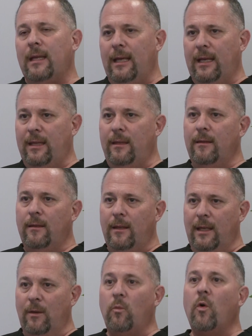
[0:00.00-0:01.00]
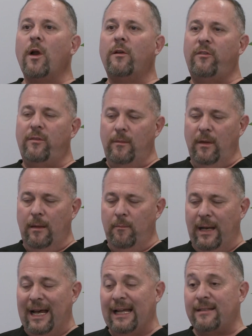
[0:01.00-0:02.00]
It works
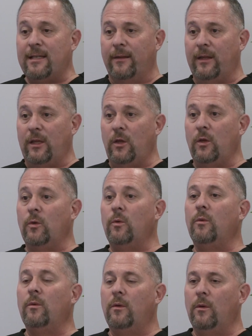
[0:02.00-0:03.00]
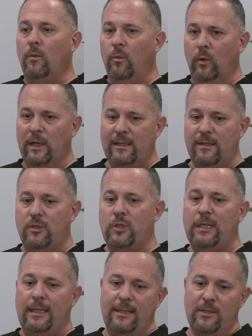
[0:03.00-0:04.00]
by telling you what
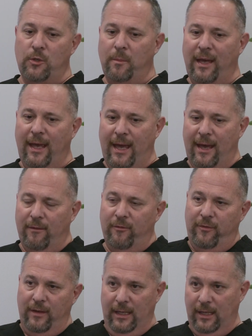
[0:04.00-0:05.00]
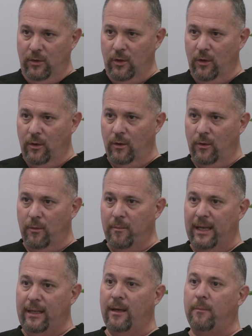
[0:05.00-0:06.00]
genes you may have in your
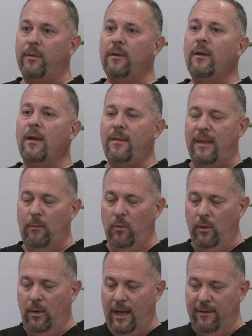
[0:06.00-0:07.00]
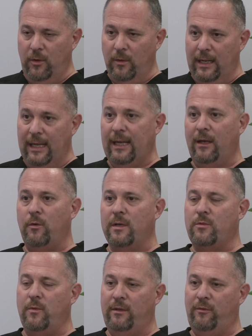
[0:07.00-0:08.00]
makeup that will have you at an
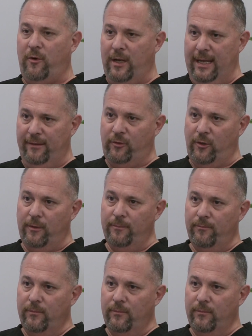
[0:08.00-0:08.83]
increased risk for cancer.